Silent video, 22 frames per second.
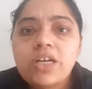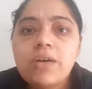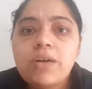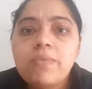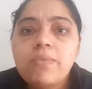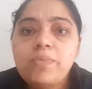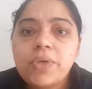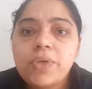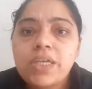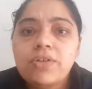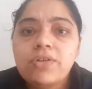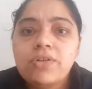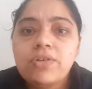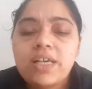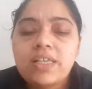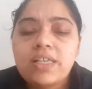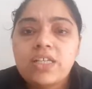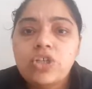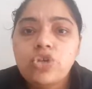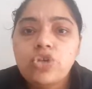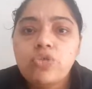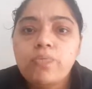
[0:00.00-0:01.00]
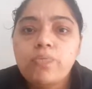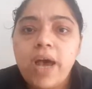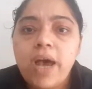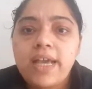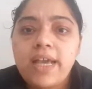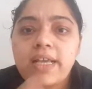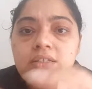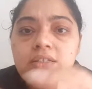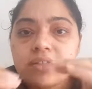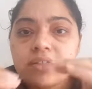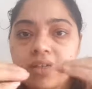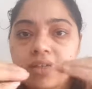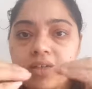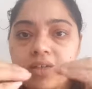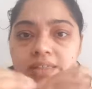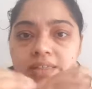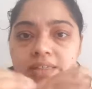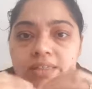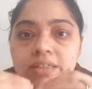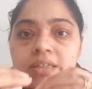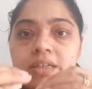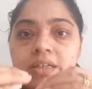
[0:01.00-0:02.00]
company resin you buy,
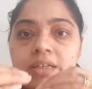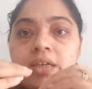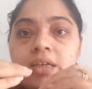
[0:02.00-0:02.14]
just